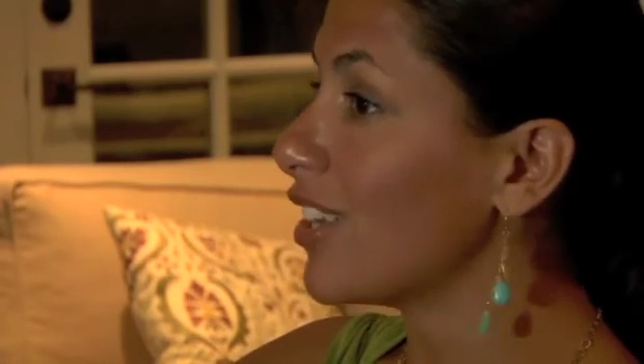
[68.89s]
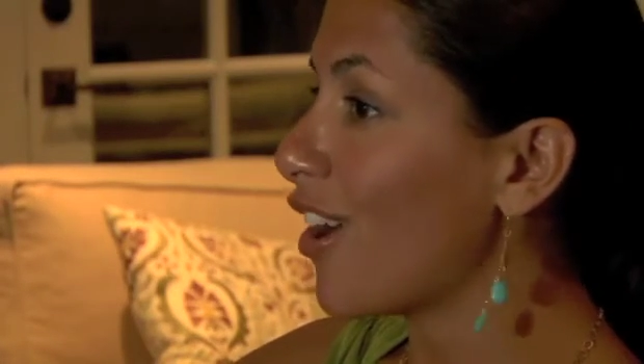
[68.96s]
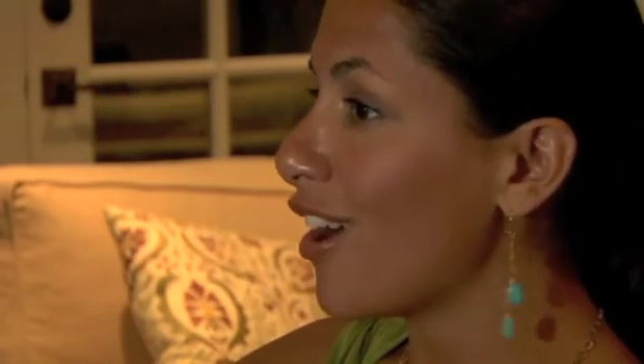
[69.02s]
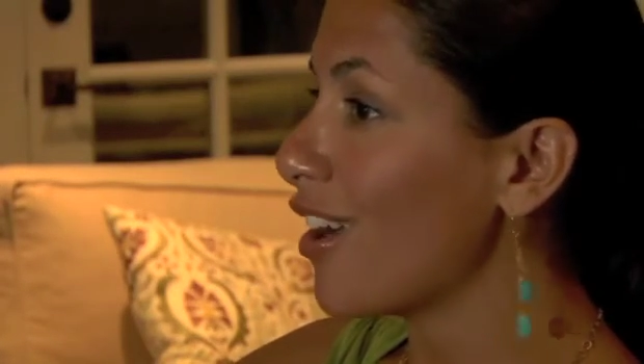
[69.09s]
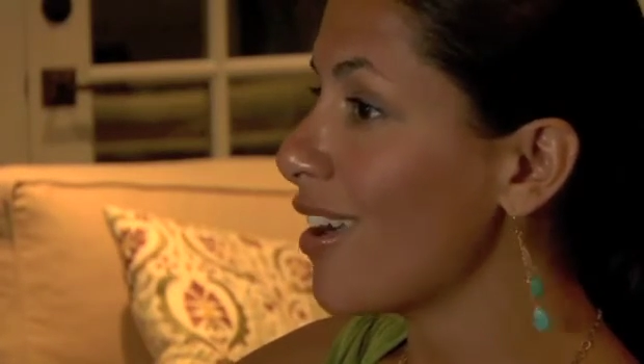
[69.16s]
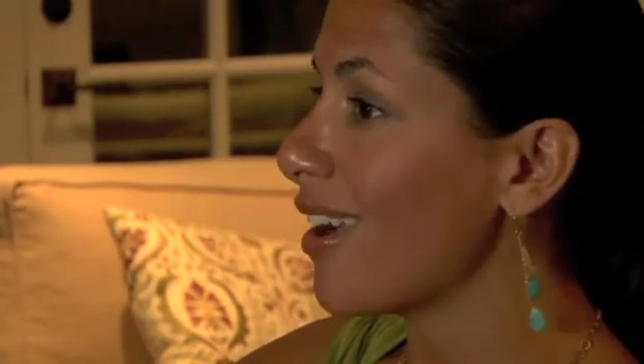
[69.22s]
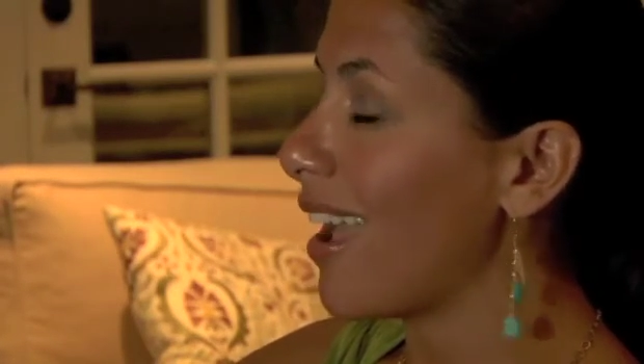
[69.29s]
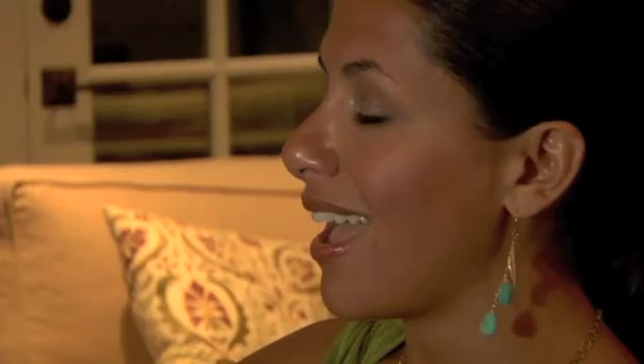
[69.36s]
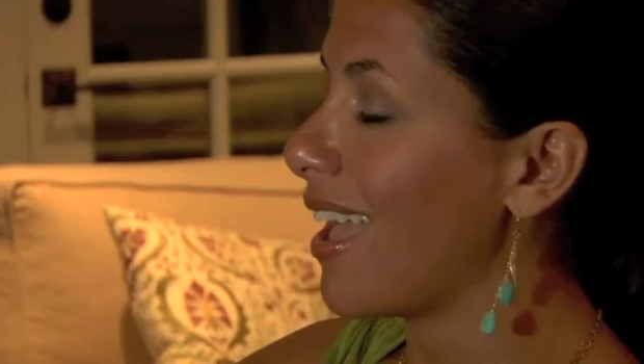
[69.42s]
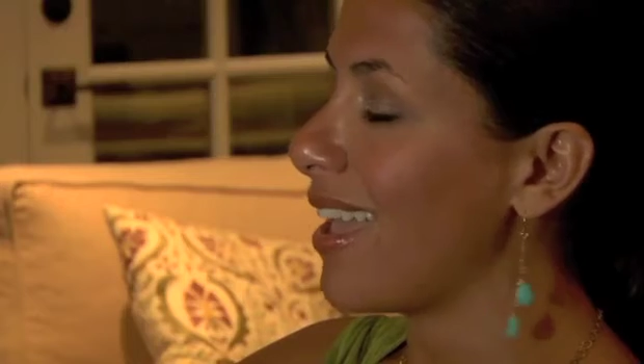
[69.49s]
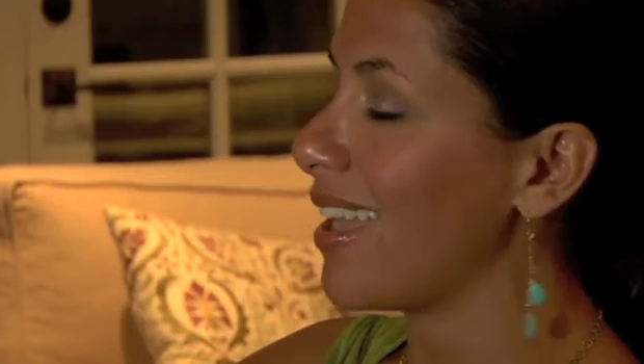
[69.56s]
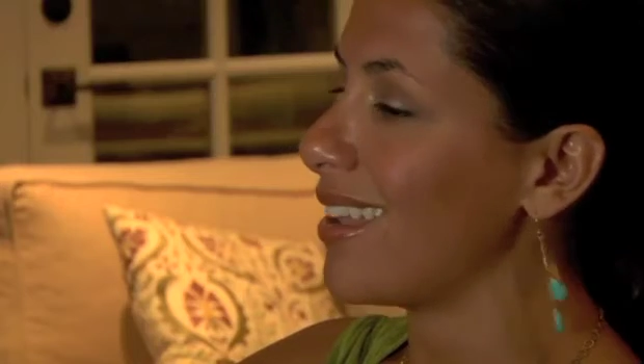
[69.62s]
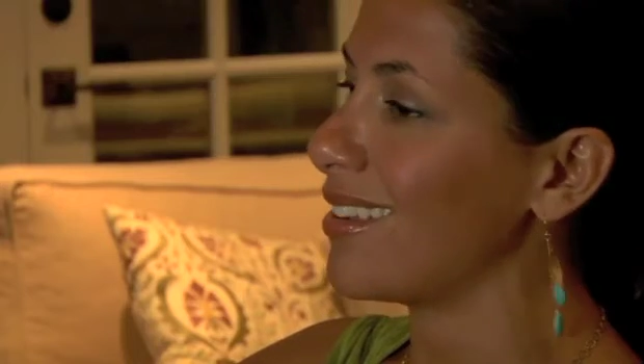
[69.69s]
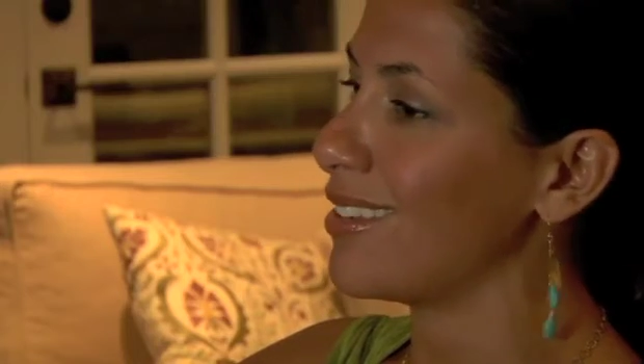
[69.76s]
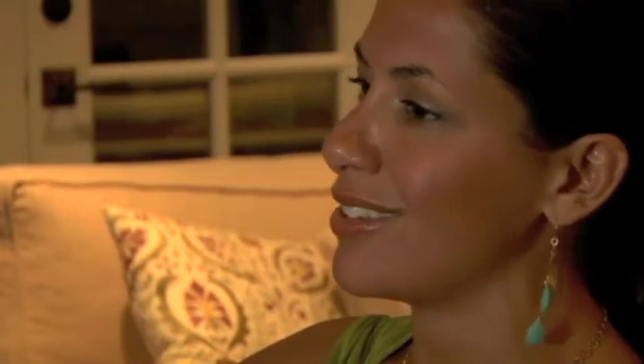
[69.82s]
are
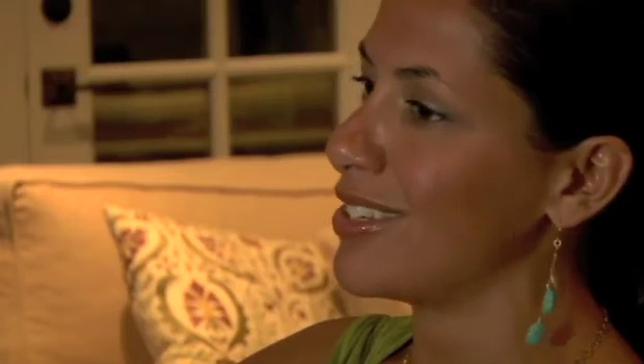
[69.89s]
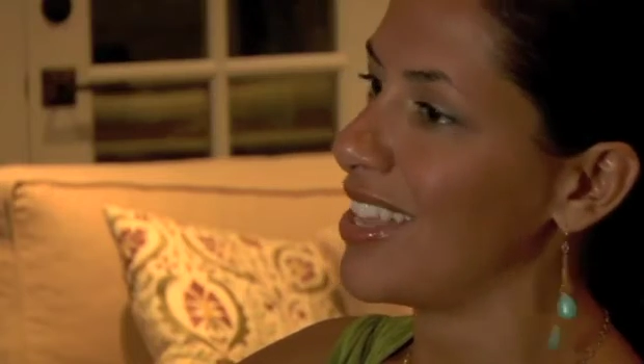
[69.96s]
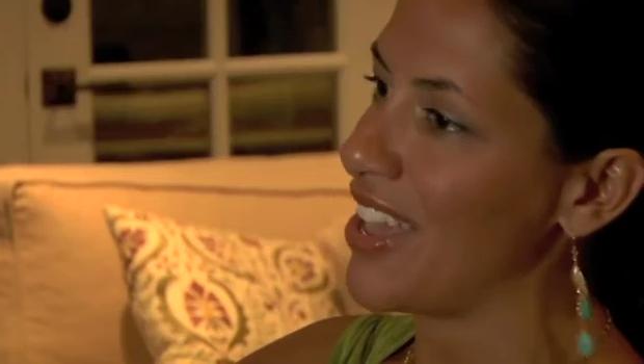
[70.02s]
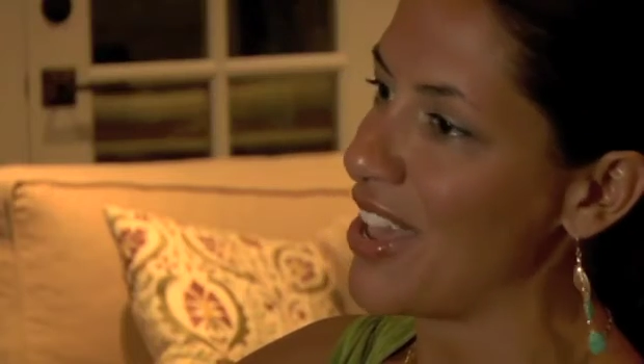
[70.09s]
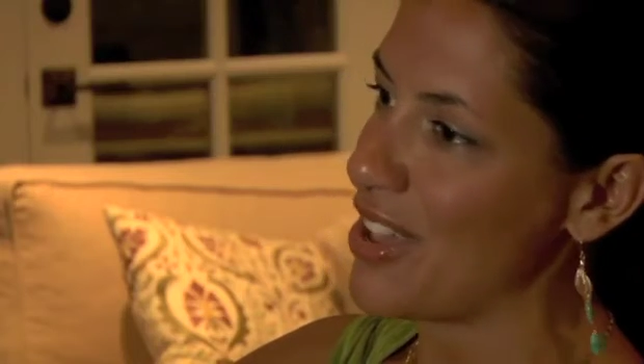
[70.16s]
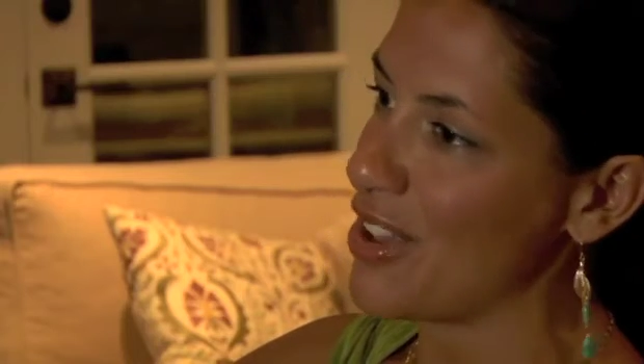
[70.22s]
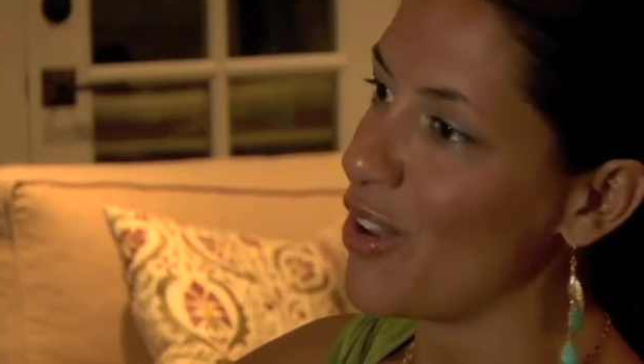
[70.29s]
and uh,